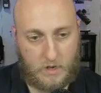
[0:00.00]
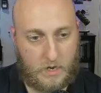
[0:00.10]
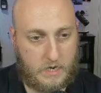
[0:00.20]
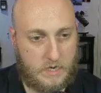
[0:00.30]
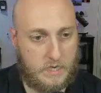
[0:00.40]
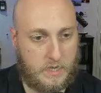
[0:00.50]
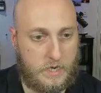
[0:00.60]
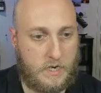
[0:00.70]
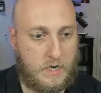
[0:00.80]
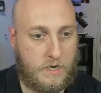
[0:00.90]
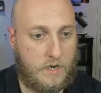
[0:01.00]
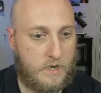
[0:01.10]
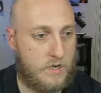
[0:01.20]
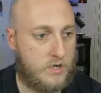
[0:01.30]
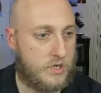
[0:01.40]
I can delete it
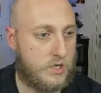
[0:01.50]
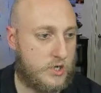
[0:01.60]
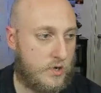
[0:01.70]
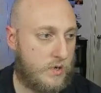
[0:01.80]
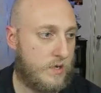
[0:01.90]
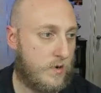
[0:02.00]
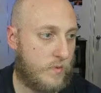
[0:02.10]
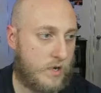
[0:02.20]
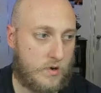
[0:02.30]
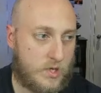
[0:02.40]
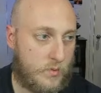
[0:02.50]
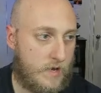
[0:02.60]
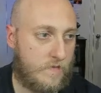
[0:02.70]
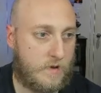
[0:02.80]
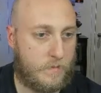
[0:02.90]
just to show you. There we go. So we
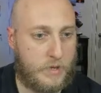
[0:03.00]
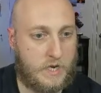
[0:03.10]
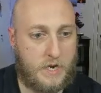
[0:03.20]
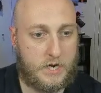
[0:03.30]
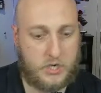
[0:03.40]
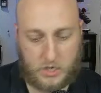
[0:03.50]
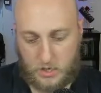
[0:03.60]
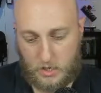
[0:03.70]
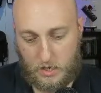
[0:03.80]
have complete connection.